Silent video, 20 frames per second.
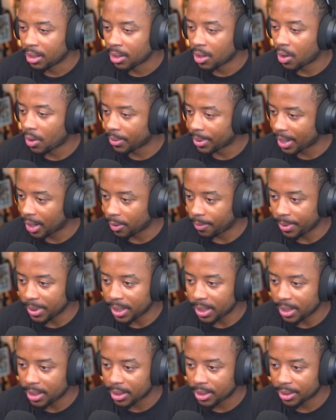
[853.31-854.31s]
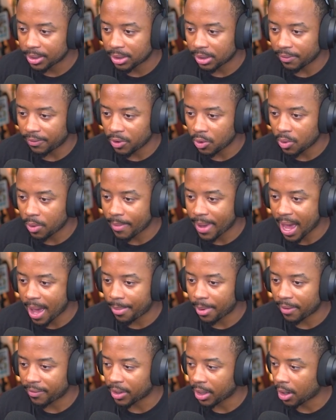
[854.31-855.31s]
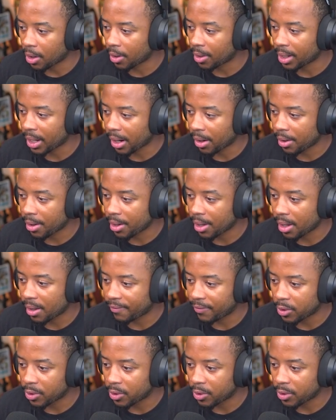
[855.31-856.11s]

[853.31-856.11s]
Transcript: Hold LB to view a map of the current area.